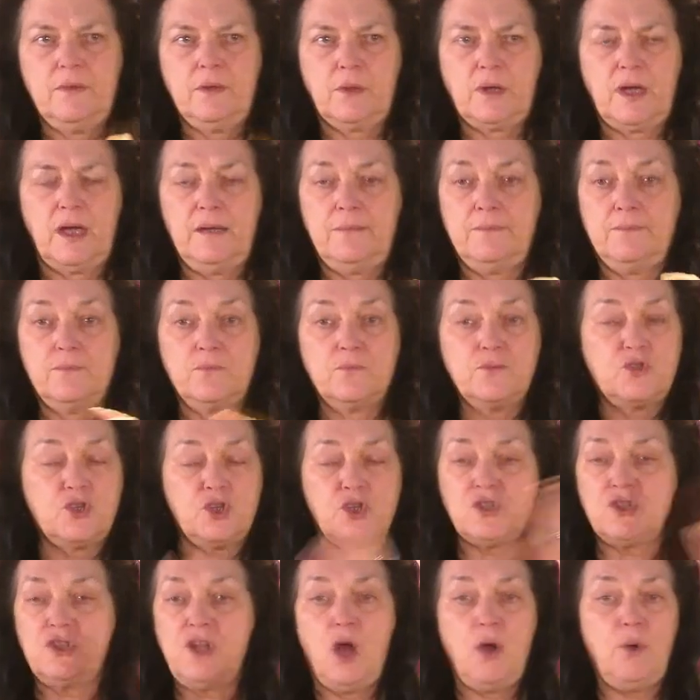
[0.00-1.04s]
Okay?
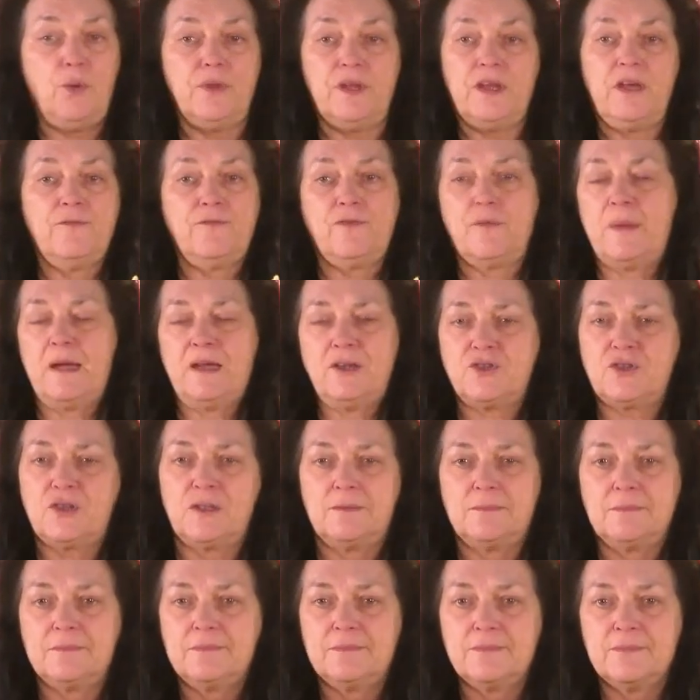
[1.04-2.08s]
Just know the information.
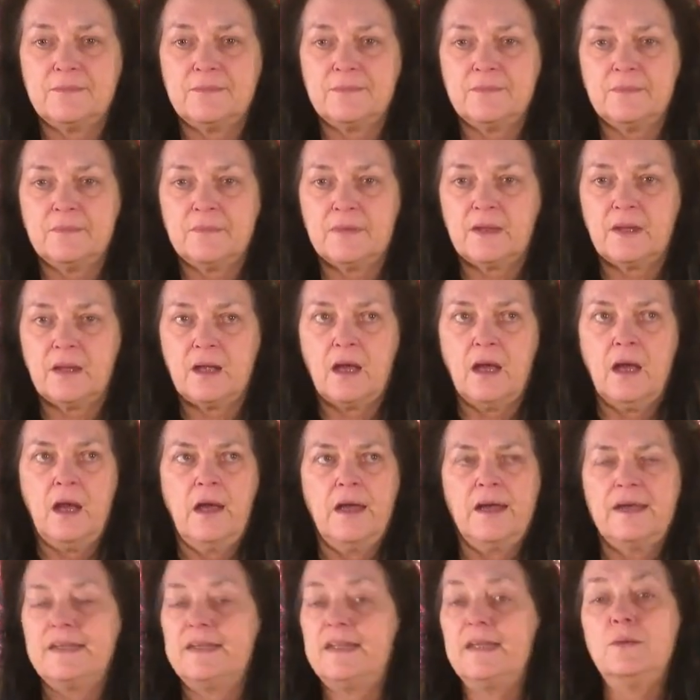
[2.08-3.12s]

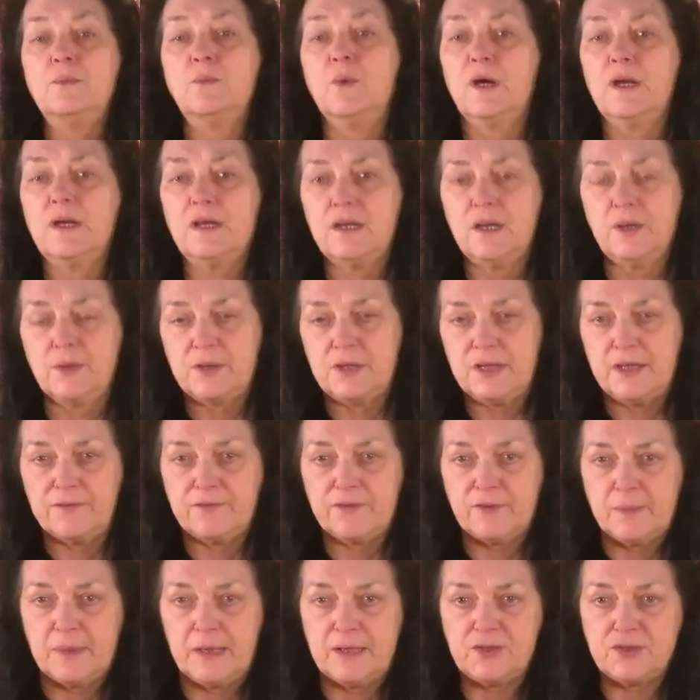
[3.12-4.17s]
Didn't want to know the
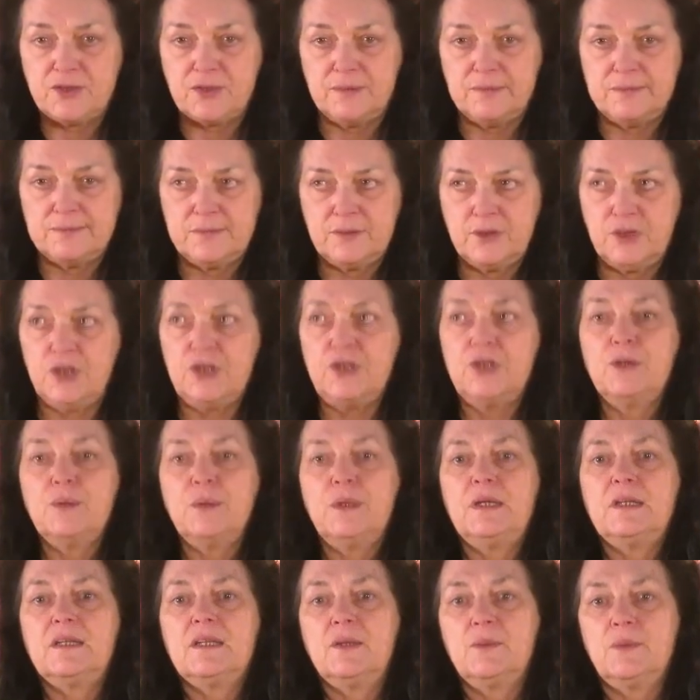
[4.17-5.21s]
information. Couldn't do
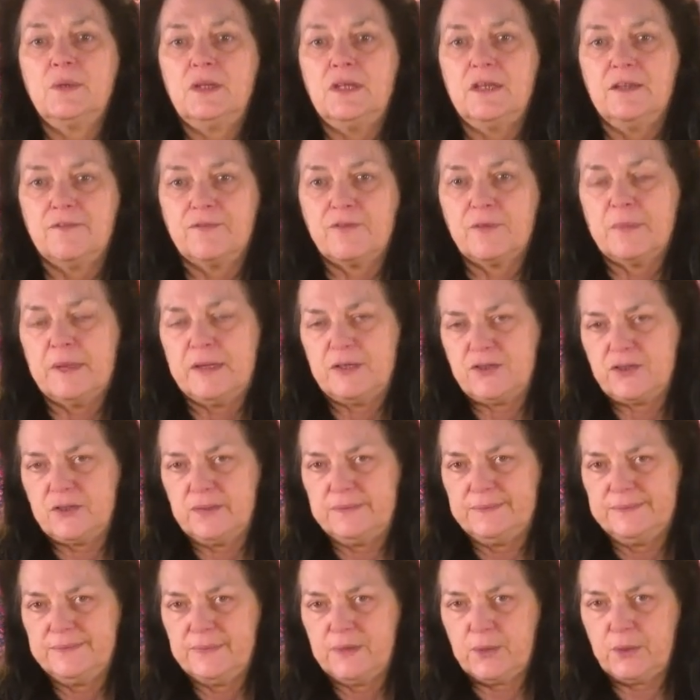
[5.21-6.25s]
anything with the information.
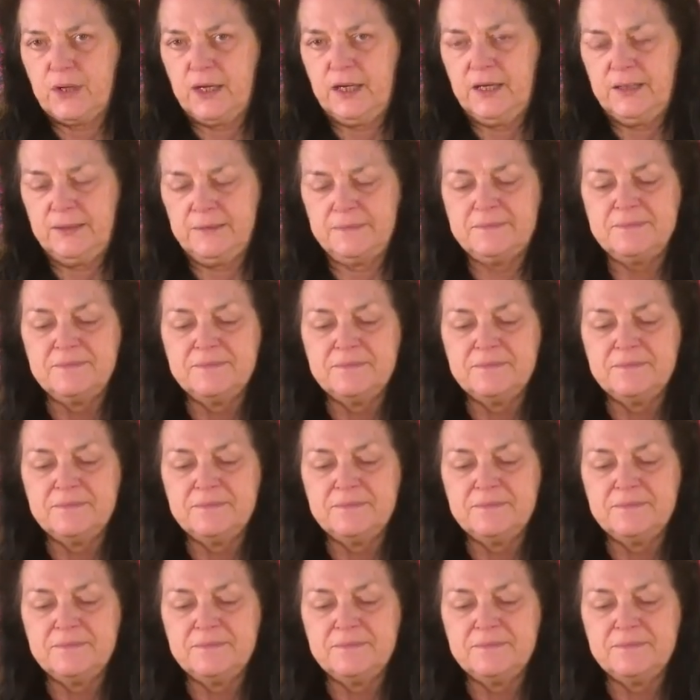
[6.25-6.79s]
Okay?